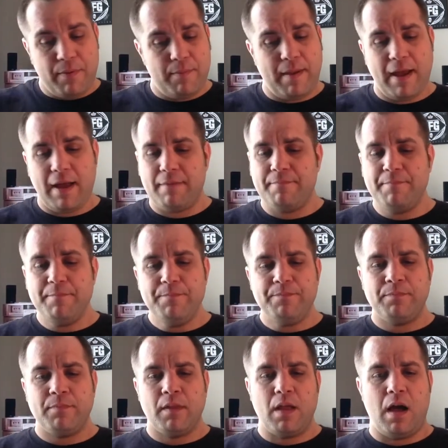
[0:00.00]
But man,
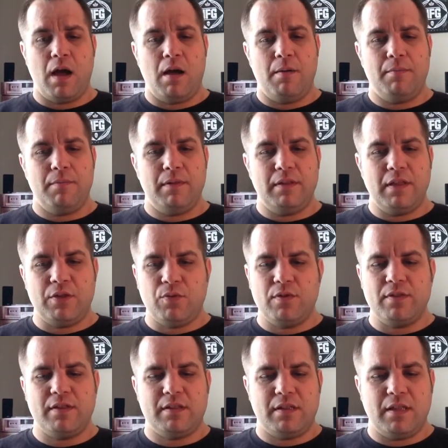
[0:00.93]
um, this
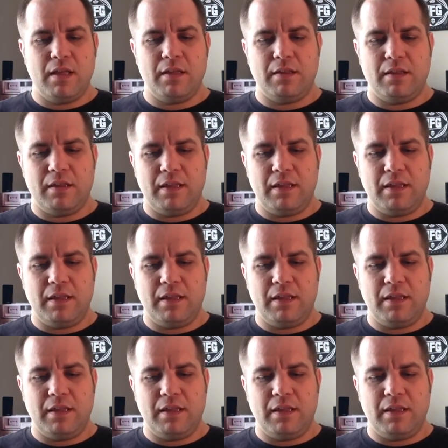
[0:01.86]
one, did,